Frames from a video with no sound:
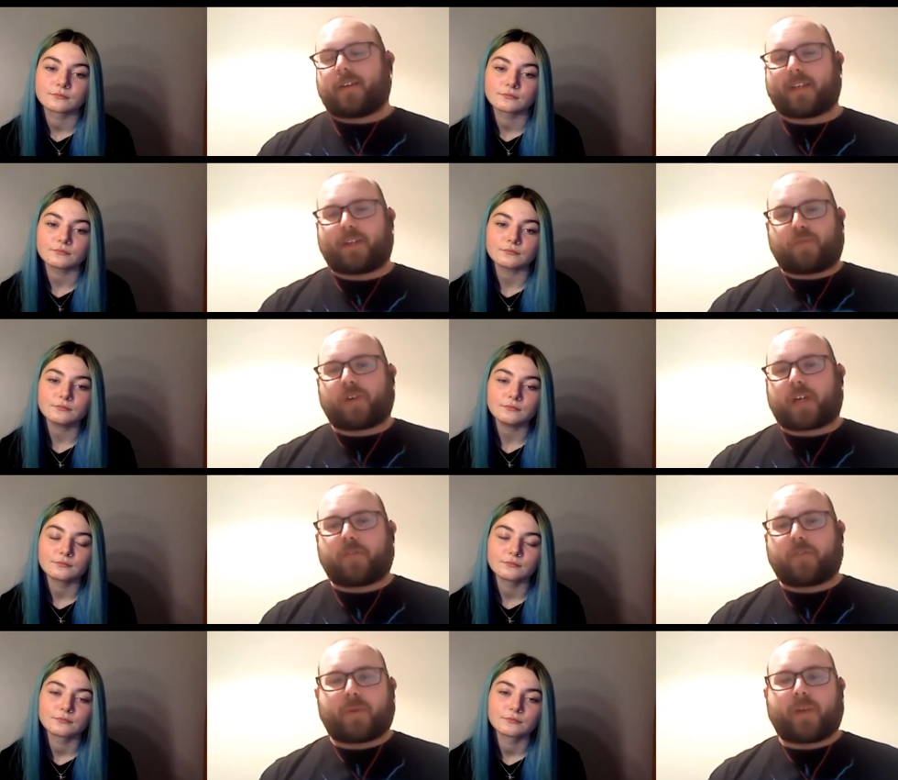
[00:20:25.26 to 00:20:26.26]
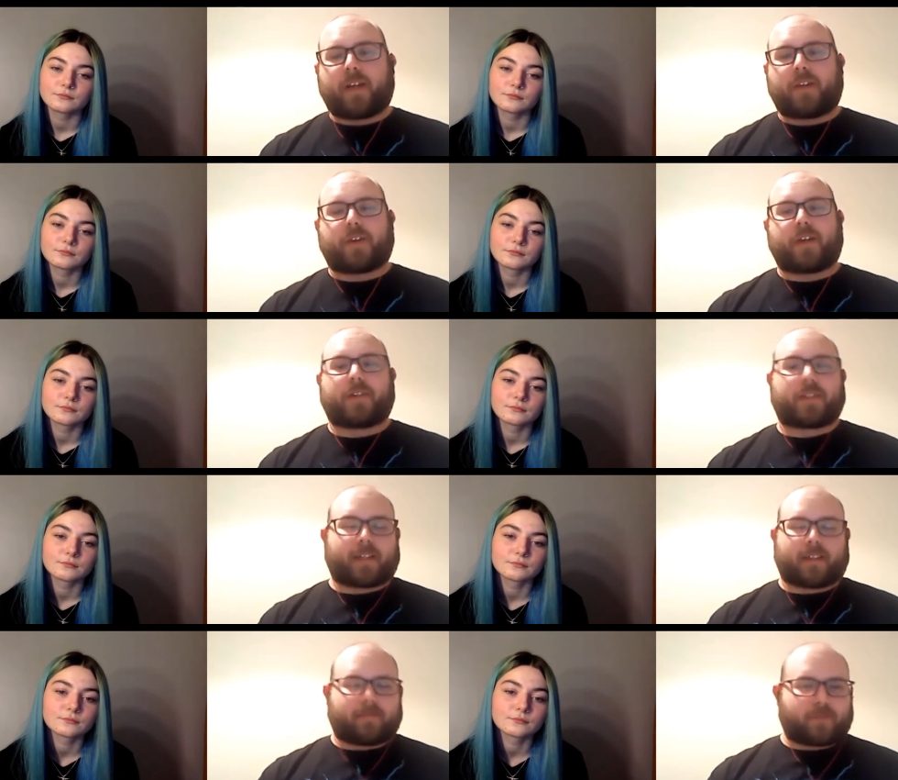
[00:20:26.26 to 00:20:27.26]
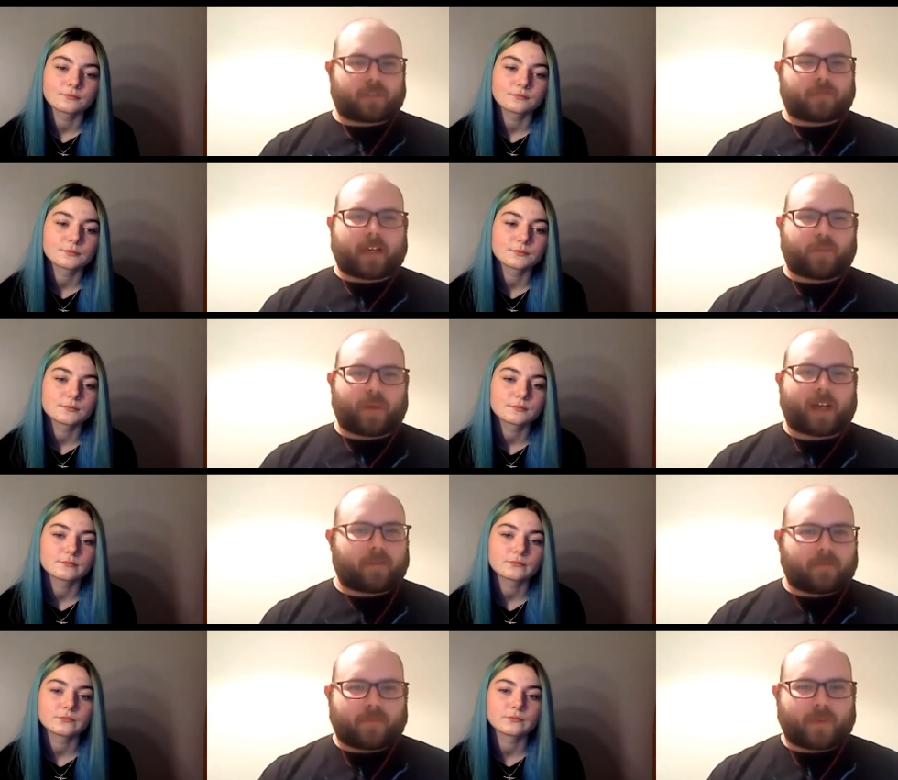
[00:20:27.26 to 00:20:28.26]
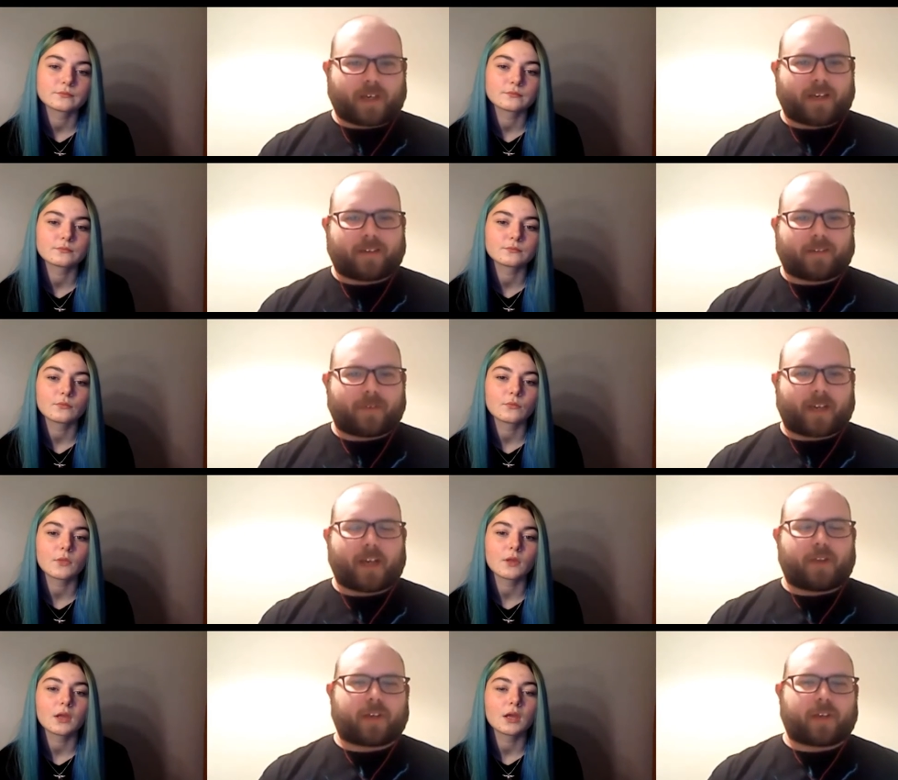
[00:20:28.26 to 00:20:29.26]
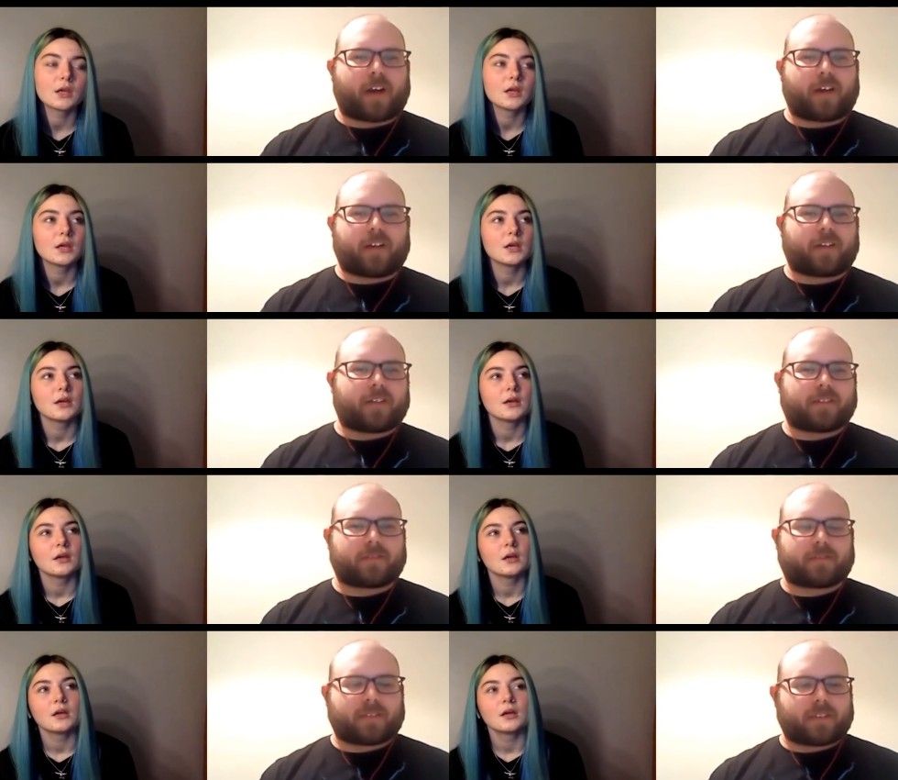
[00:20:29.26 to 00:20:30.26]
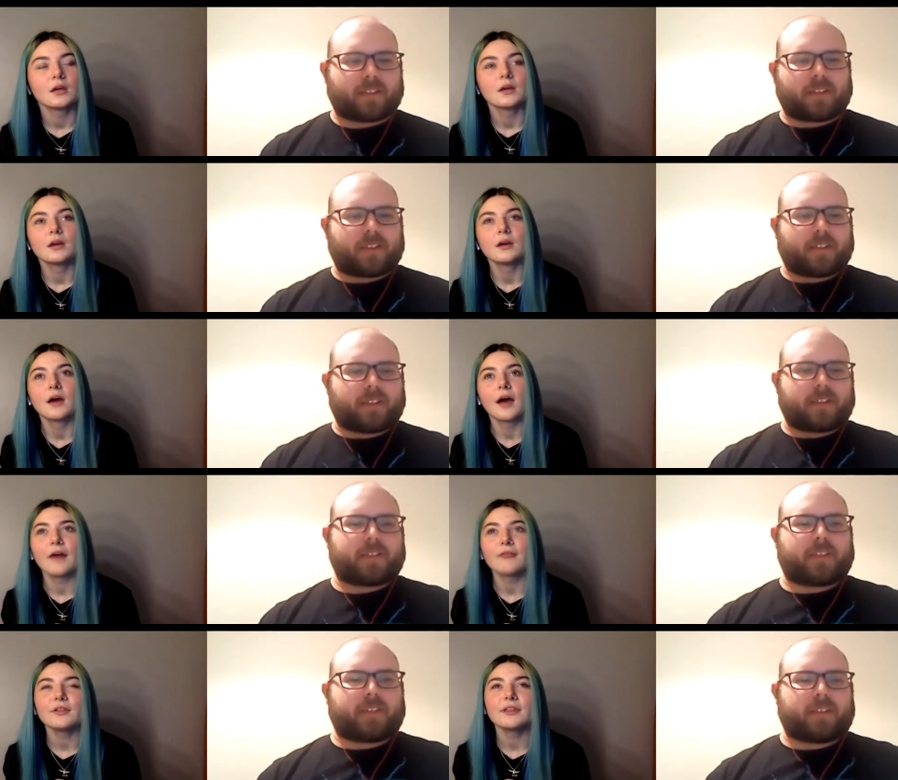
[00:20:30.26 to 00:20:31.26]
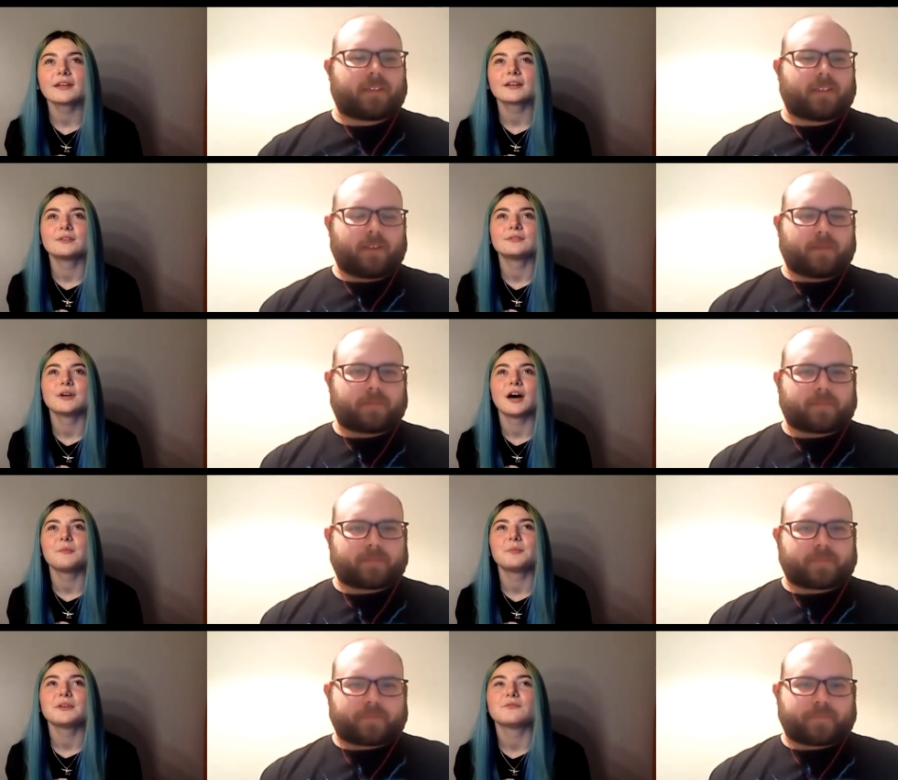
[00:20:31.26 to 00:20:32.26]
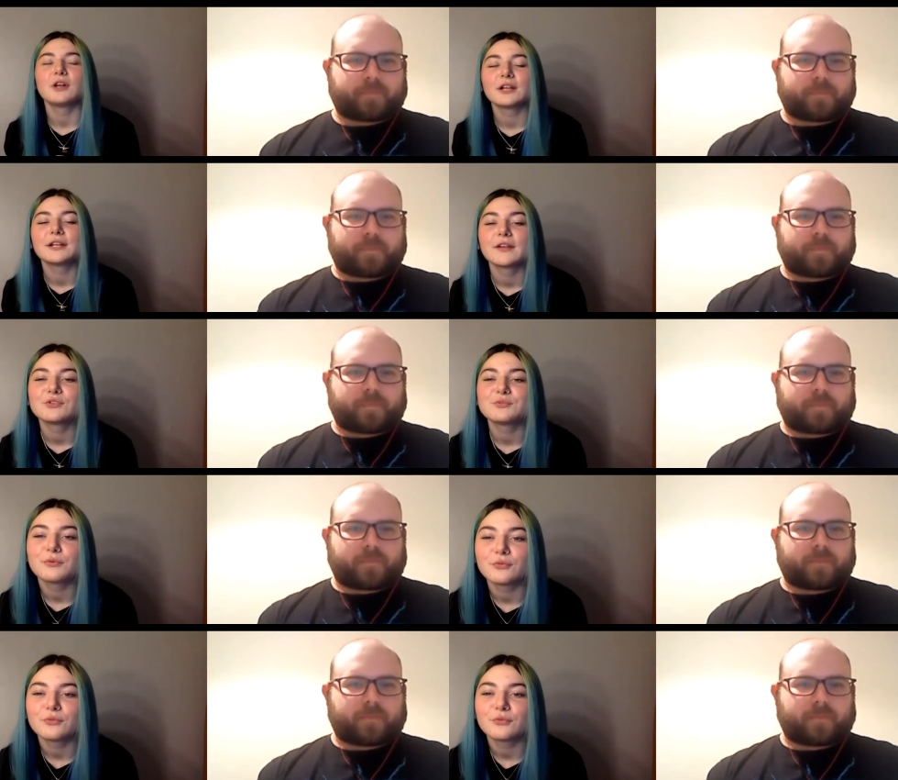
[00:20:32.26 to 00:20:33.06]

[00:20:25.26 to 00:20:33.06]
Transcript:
Speaker 1: you think you'll feel comfortable with, or you just kind of wing it when you get through the curtain?
Speaker 2: I feel like I'd be really nervous